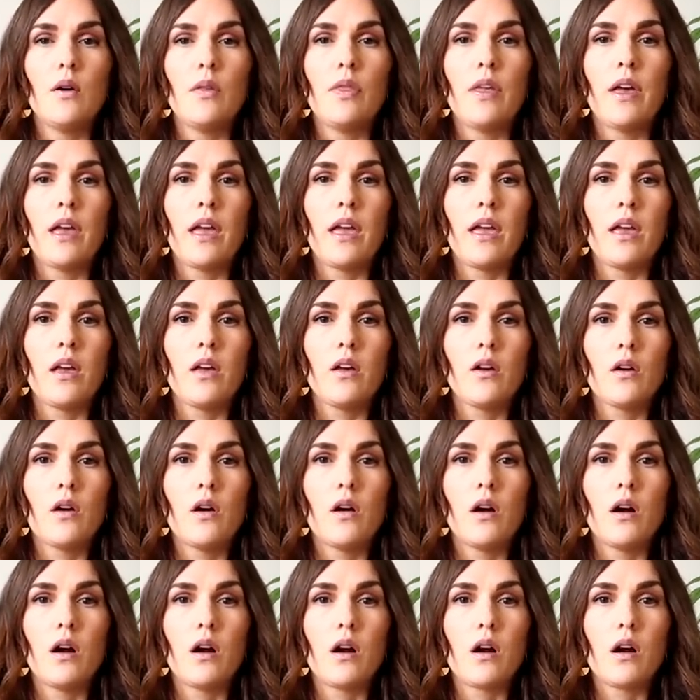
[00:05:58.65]
they
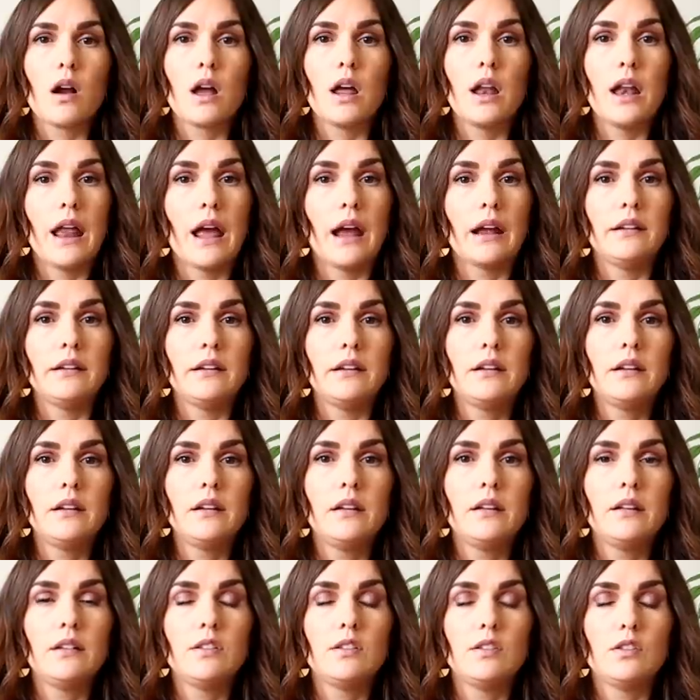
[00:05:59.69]
are connected,
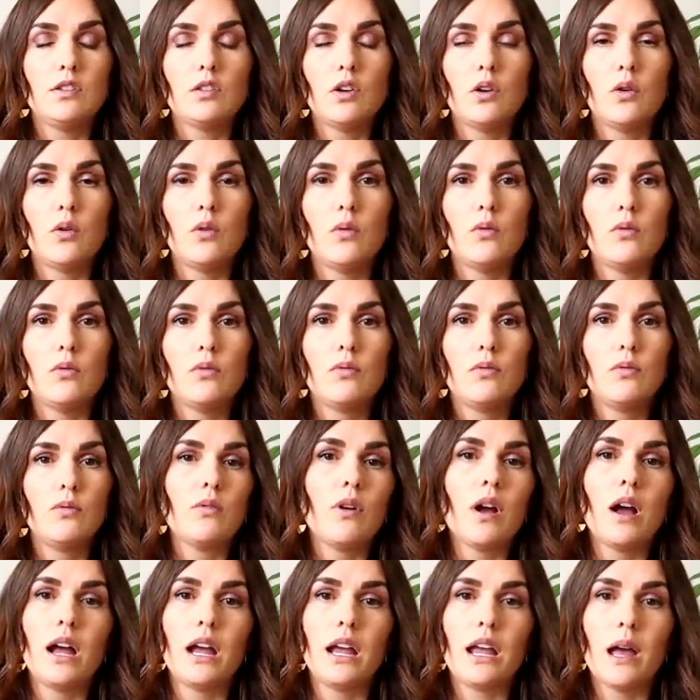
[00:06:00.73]
so
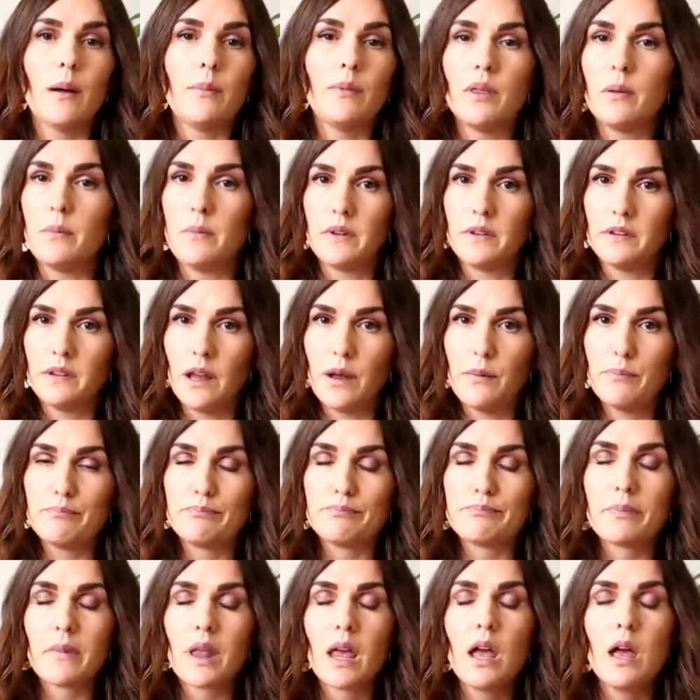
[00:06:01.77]
I kept them the same.
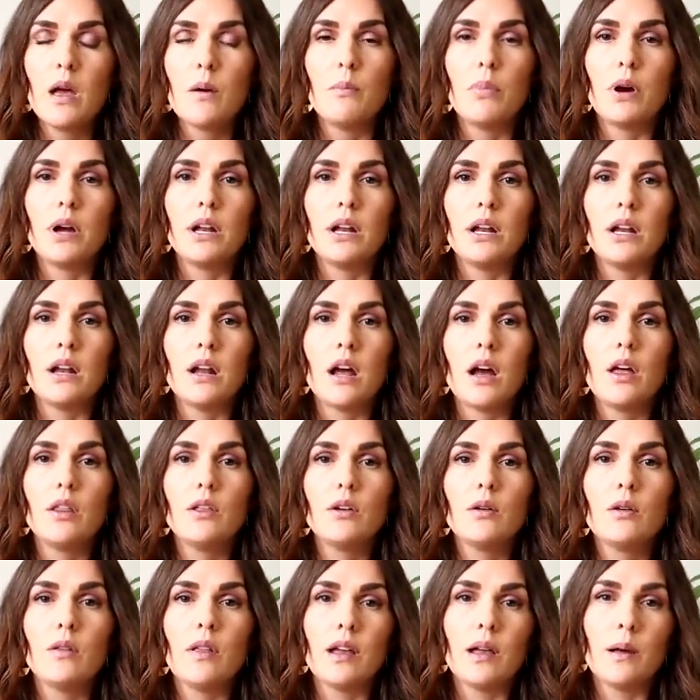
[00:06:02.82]
But in
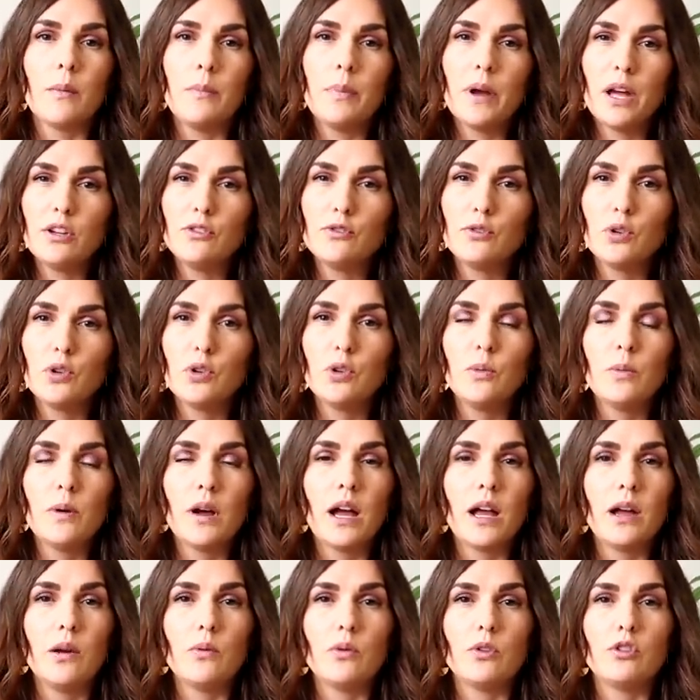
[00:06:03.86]
other, like a bedroom,
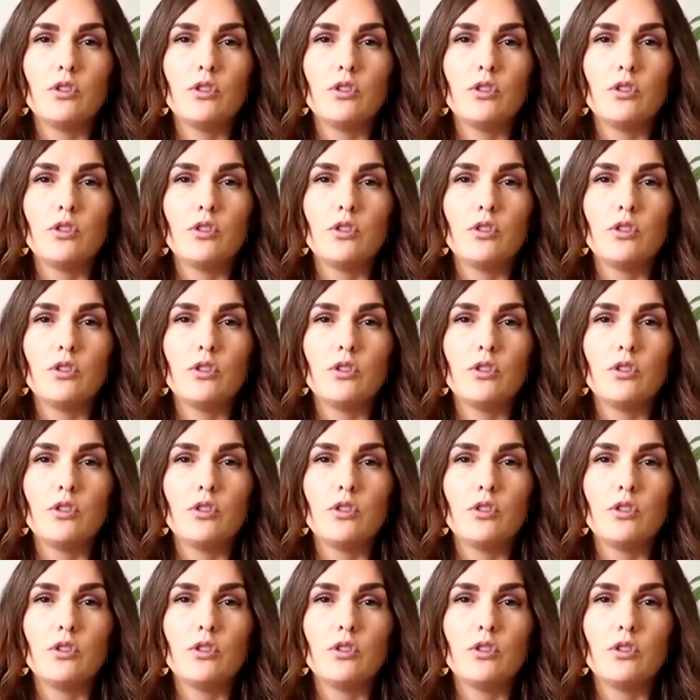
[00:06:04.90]
I